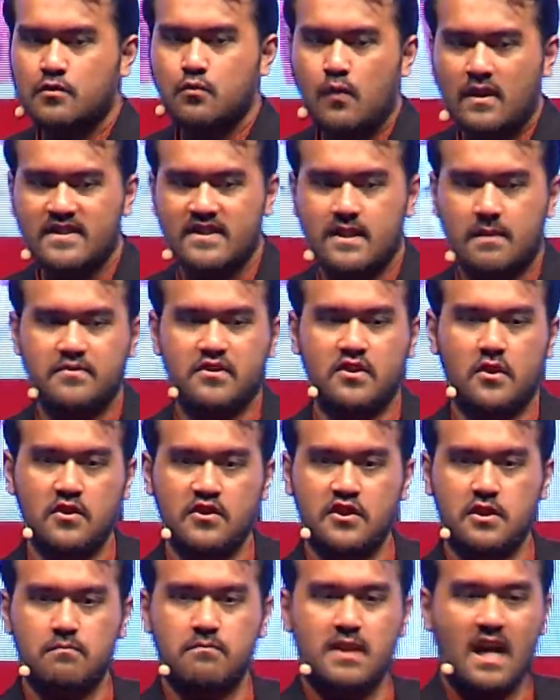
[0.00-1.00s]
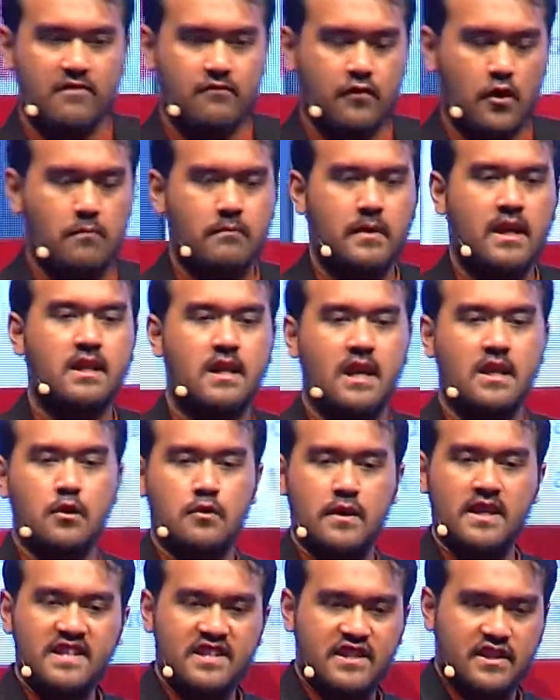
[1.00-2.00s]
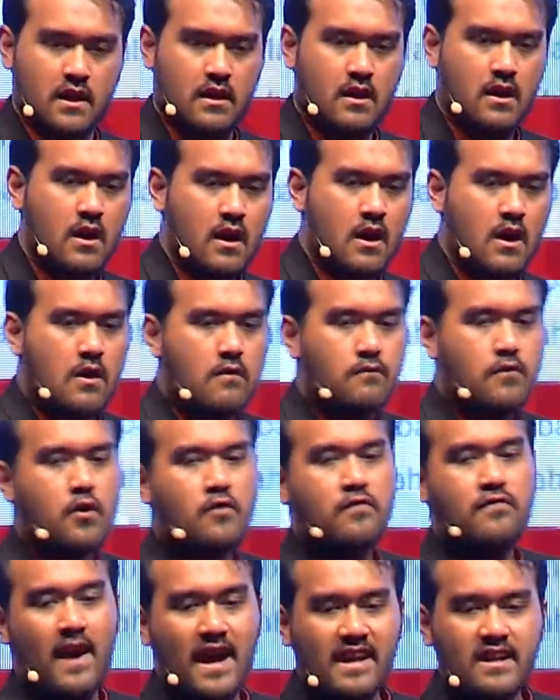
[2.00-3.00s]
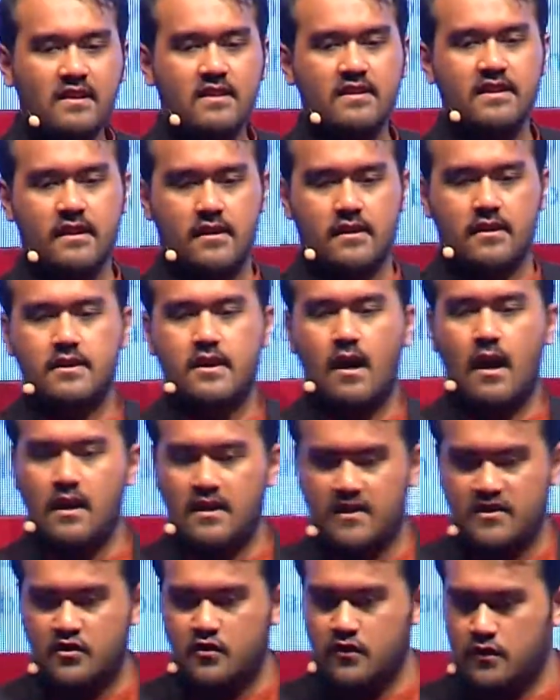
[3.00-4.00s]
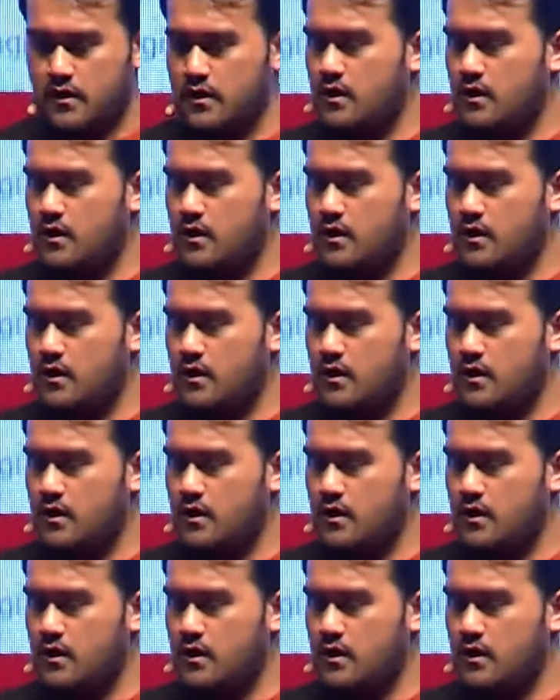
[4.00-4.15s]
one-stop solution platform in Indonesia for final year college students